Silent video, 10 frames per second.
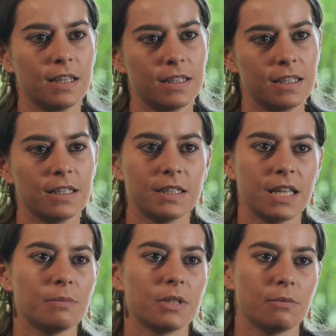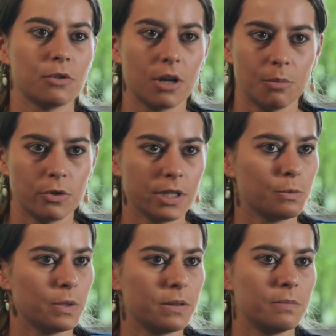and at the same time to collaborate
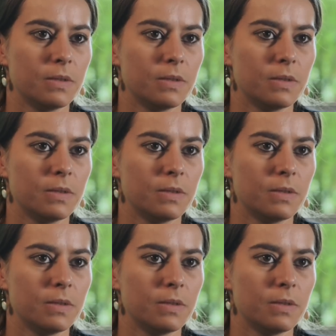with